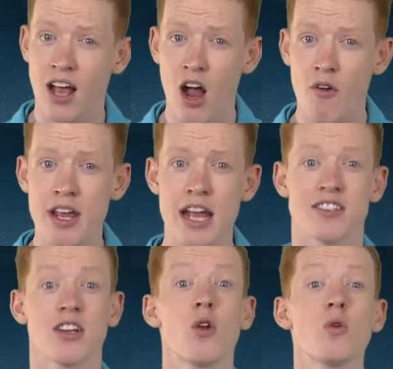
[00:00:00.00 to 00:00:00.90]
to hurry
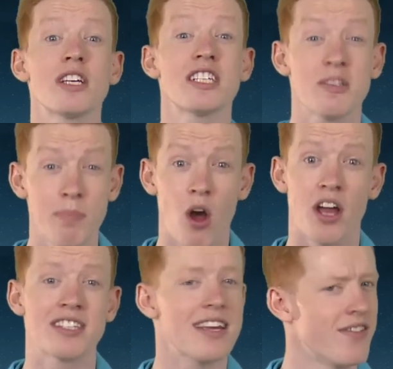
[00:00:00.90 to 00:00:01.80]
as the clause
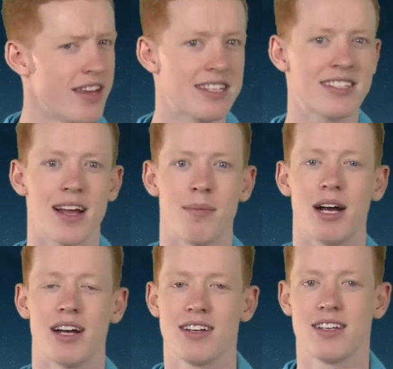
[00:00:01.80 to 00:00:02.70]
expires this summer.